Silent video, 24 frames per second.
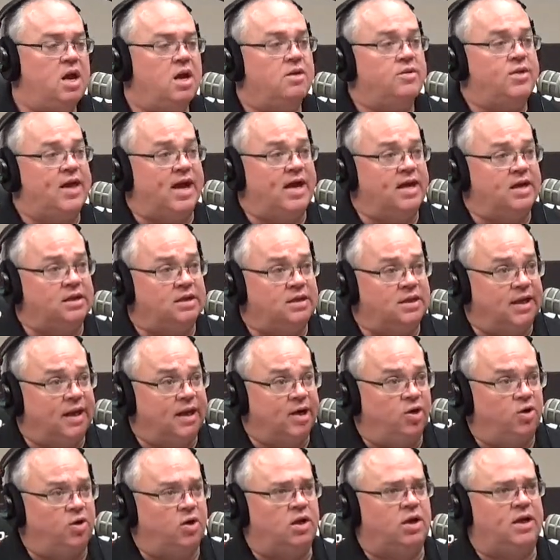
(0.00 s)
They
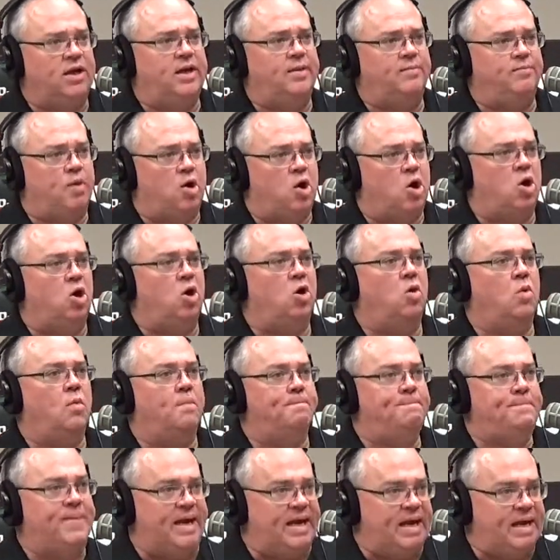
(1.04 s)
literally borrow
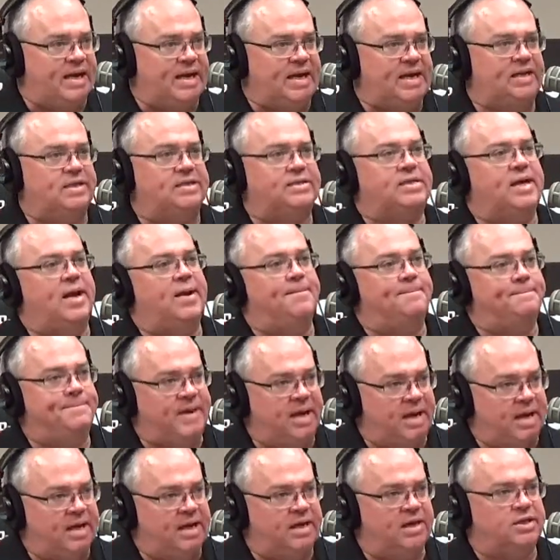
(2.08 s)
billions and
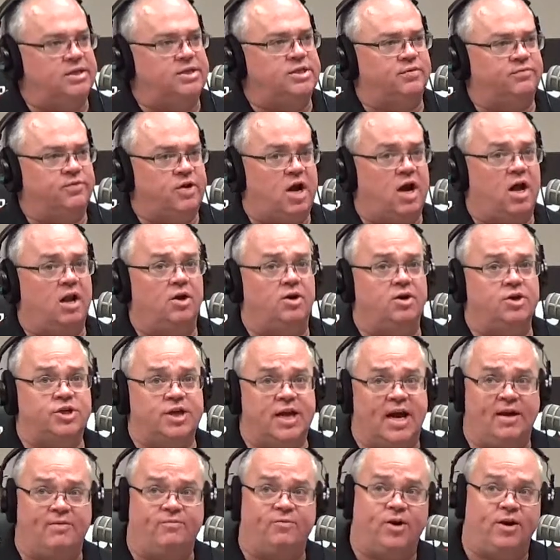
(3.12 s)
billions of dollars
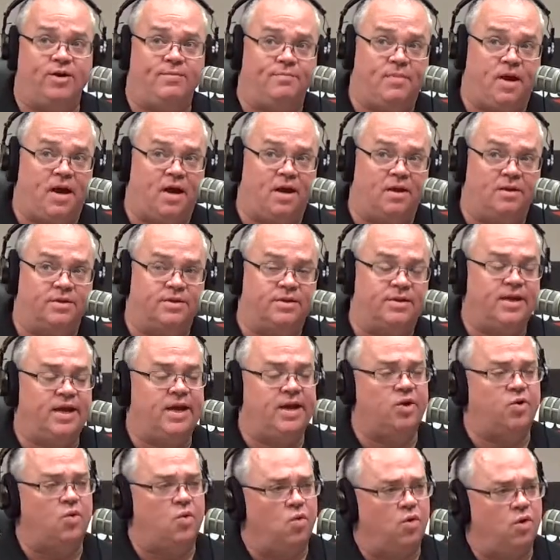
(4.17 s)
every month
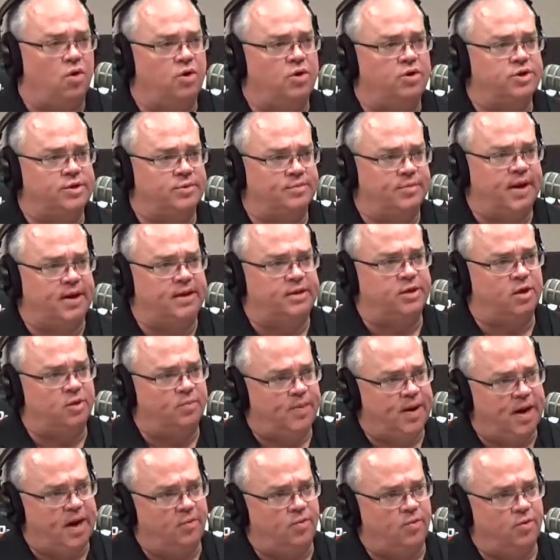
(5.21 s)
in order to make their
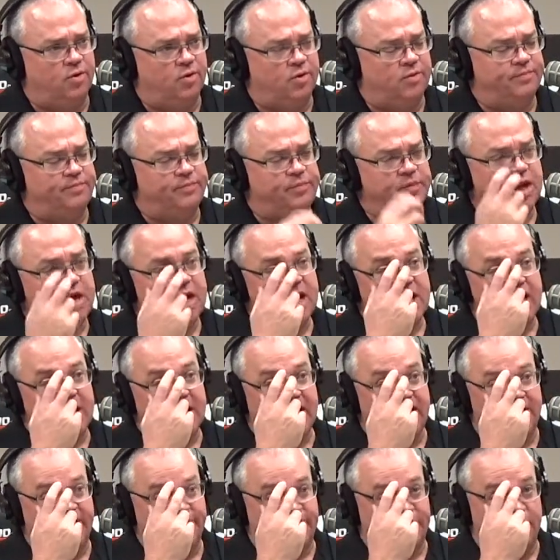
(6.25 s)
payroll.
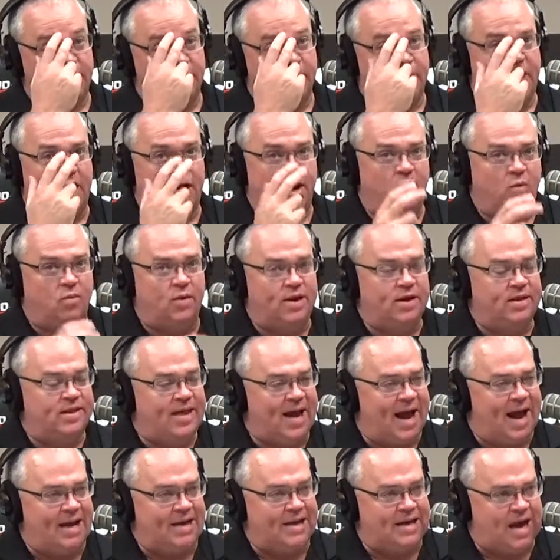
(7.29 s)
If they're borrowing
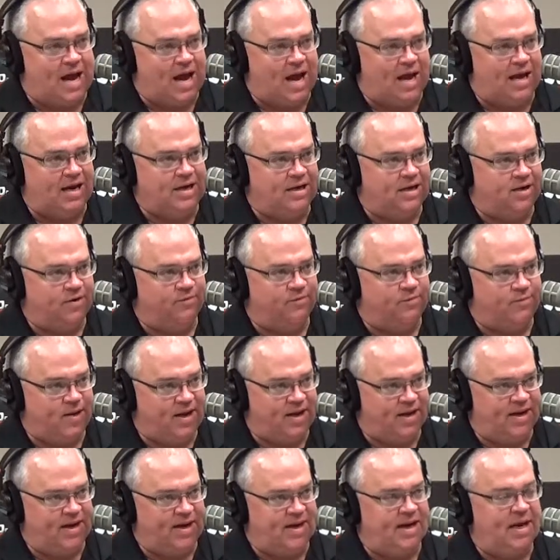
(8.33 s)
that kind of
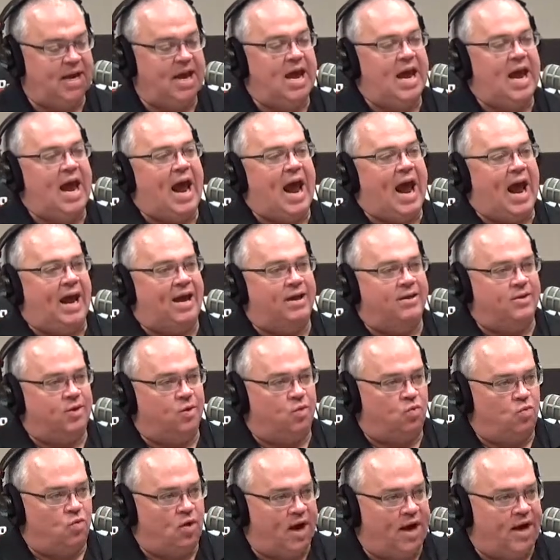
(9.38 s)
money and the
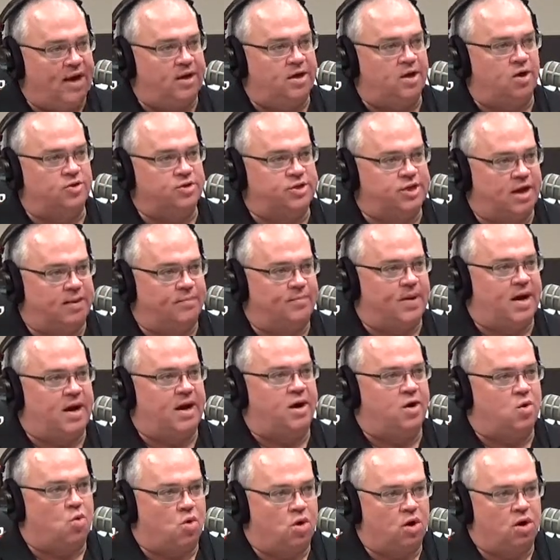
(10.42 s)
rate goes up by
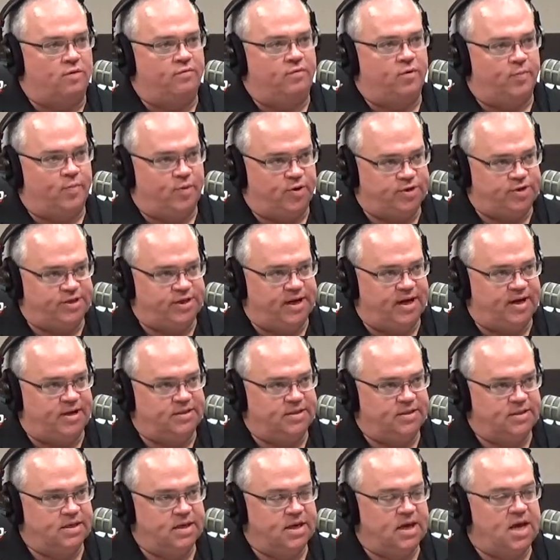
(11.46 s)

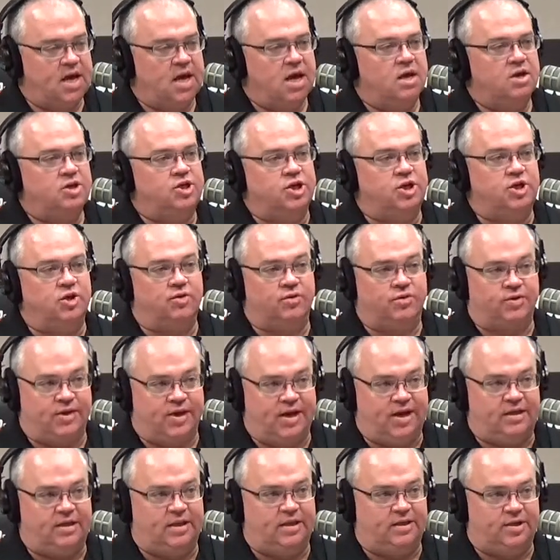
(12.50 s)
1/4%, do you
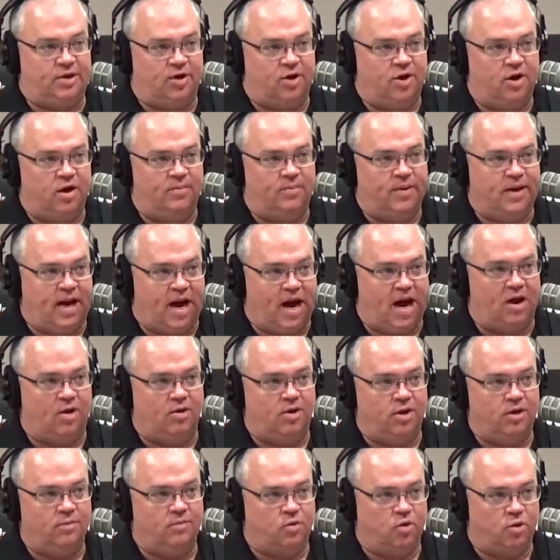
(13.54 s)
think that they're going to be
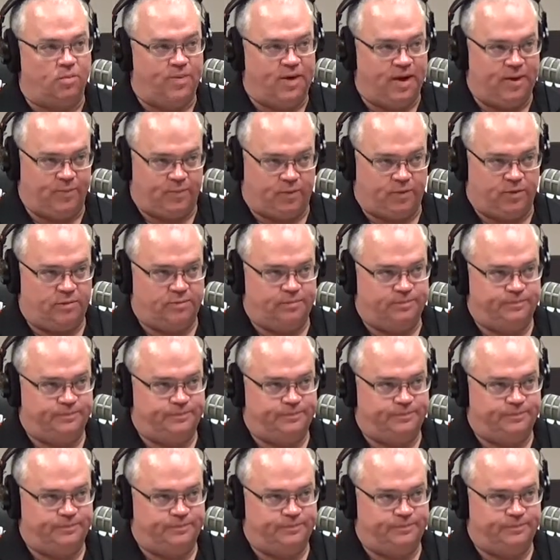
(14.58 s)
hiring more people?